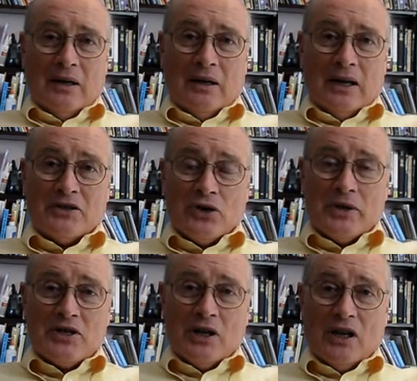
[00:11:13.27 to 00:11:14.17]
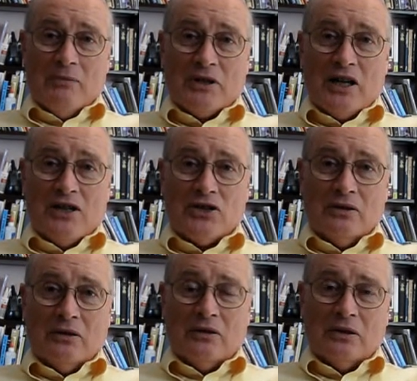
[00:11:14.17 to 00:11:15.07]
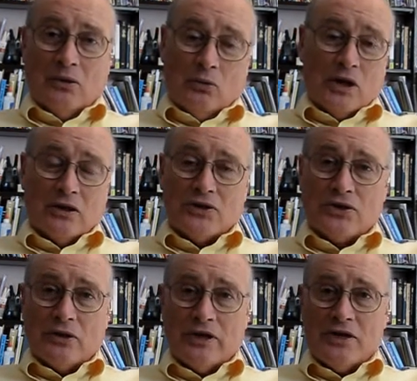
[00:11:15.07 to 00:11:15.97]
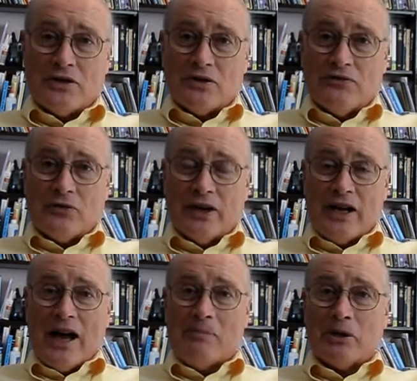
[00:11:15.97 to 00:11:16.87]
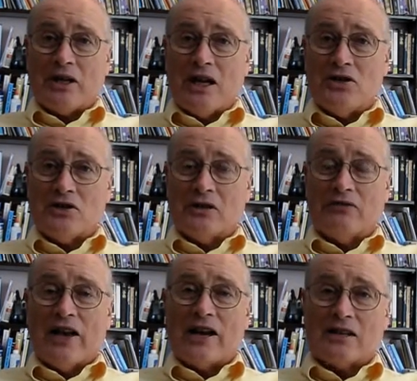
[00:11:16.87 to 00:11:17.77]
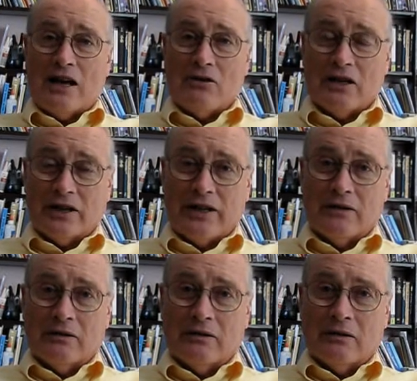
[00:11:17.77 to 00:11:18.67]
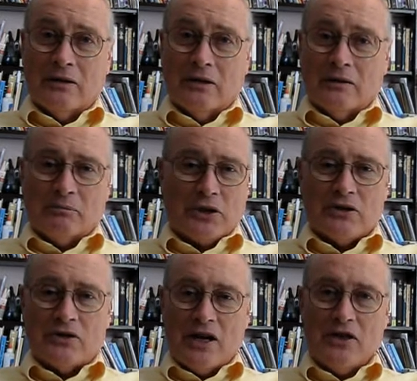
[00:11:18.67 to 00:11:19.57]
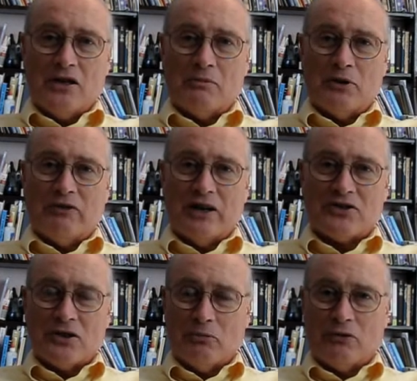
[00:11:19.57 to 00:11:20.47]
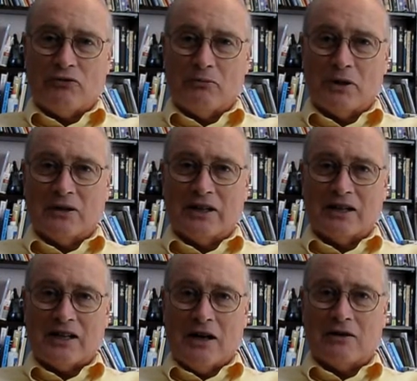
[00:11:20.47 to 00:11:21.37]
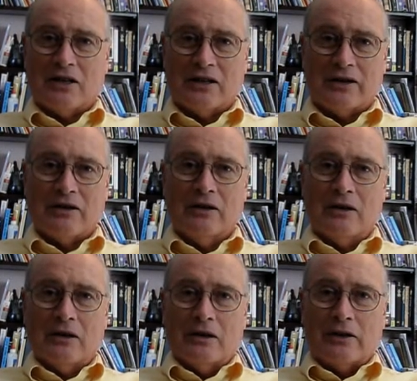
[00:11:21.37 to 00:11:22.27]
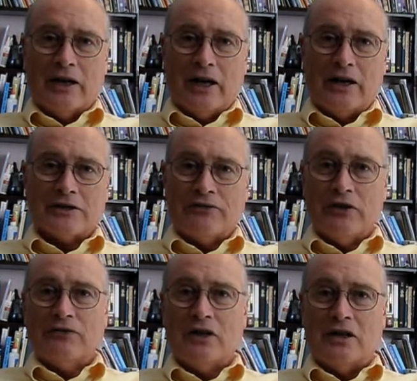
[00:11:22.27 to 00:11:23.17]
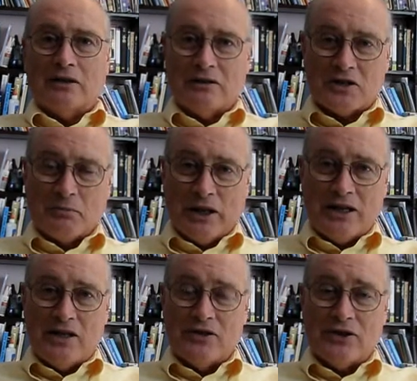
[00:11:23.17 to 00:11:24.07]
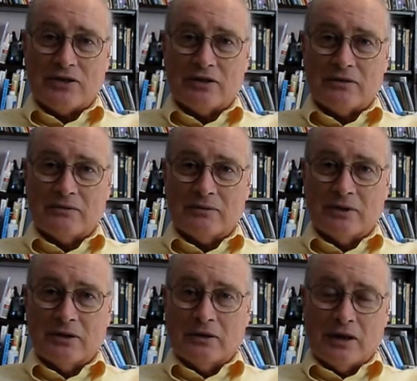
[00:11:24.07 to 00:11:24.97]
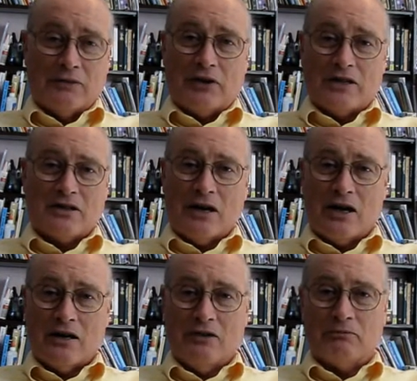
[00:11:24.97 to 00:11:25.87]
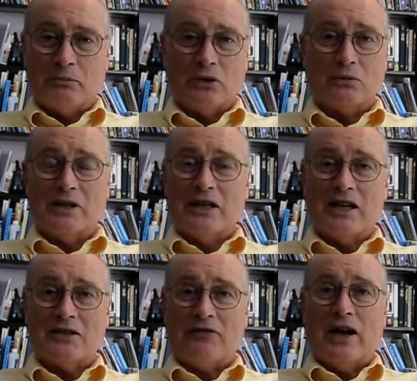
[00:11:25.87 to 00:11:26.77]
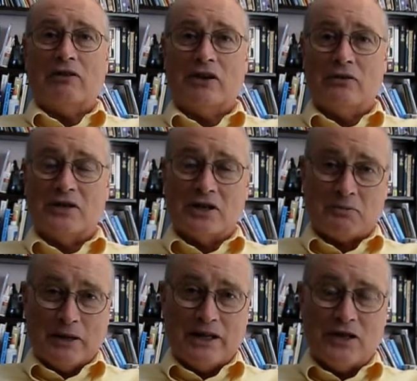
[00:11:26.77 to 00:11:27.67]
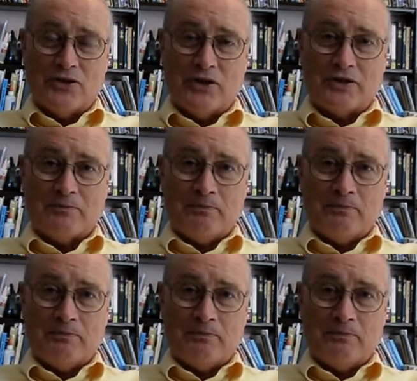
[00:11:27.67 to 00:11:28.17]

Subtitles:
And so is it a limitation? Well, it sure is for any application of that calculator. But there's nothing to prevent someone from building a calculator that has 50 display digits. And if that's not enough, build one that has 500 display digits.